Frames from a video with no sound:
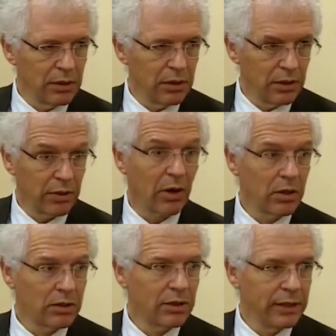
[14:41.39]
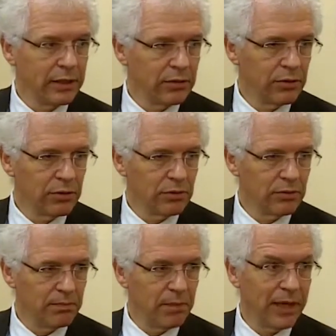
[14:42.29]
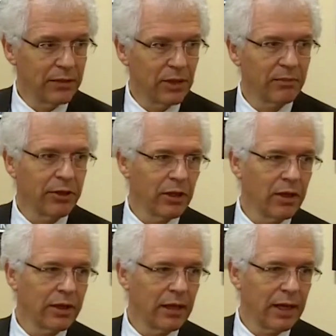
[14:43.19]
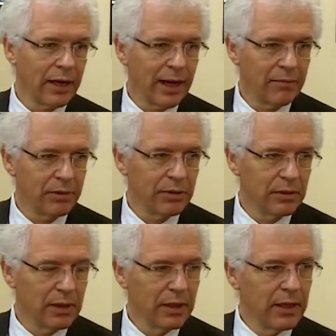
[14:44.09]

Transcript: the authority to make something like that happen,